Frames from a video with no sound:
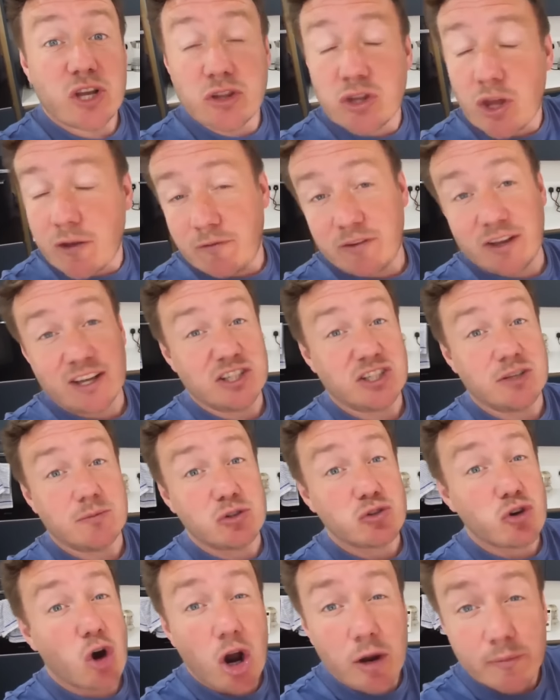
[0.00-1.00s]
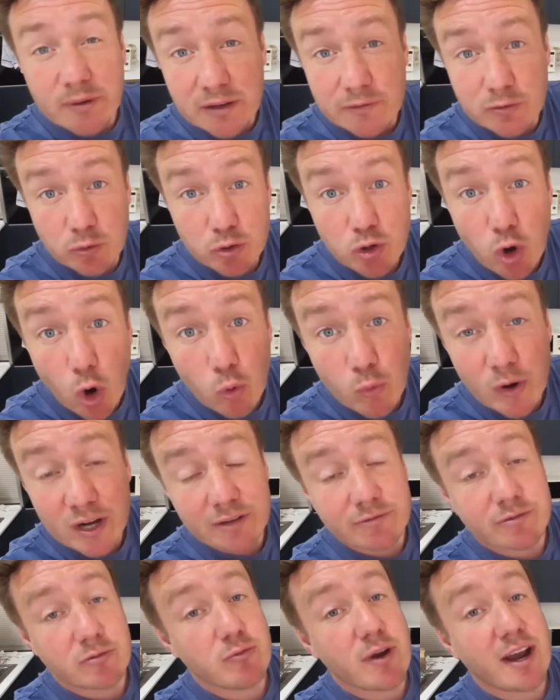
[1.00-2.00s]
Don't forget to subscribe if you're not
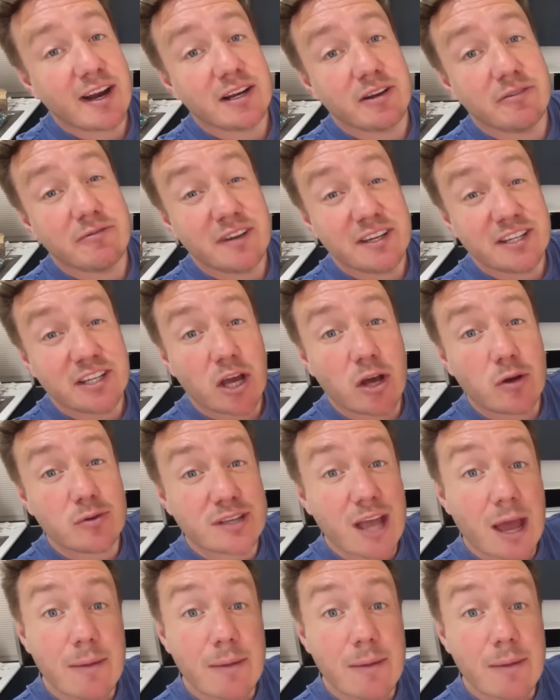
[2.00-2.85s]
already for regular videos,